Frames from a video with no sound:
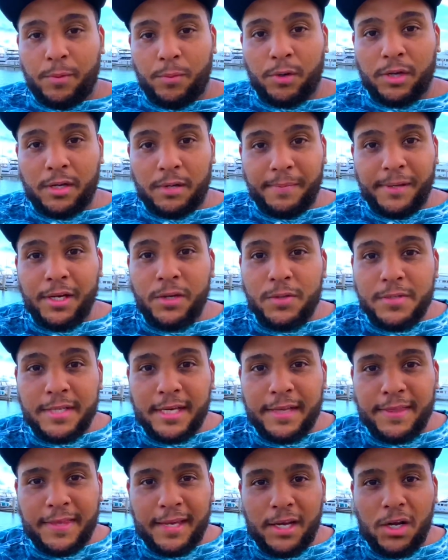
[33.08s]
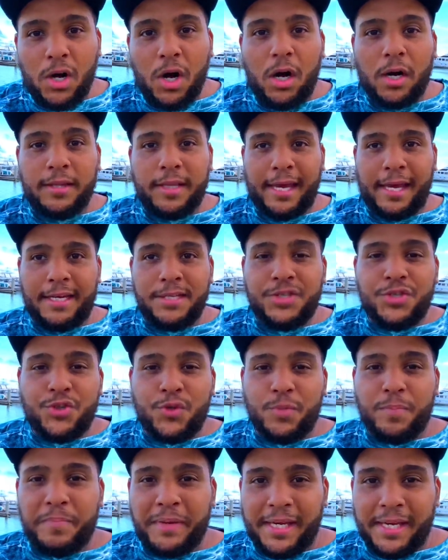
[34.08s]
we're gonna be using a thing called a
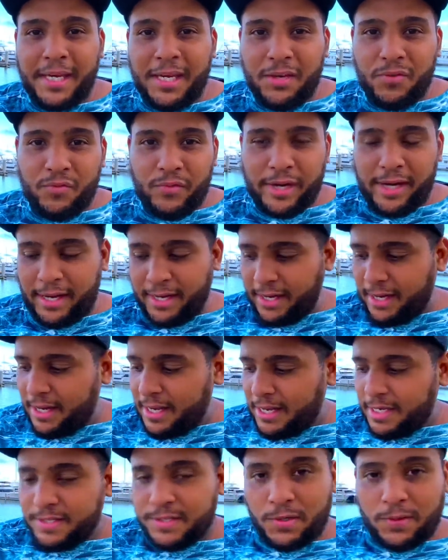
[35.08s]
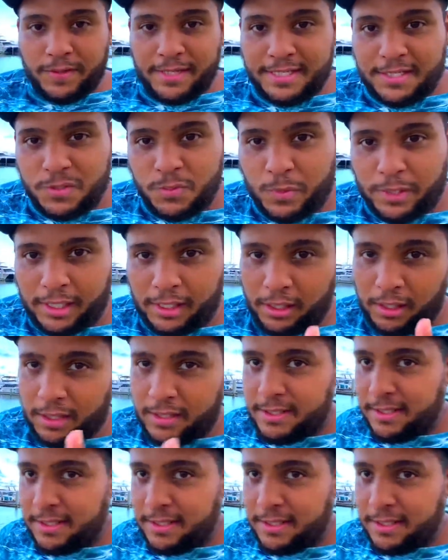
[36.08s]
Subiki rig. So this is what it looks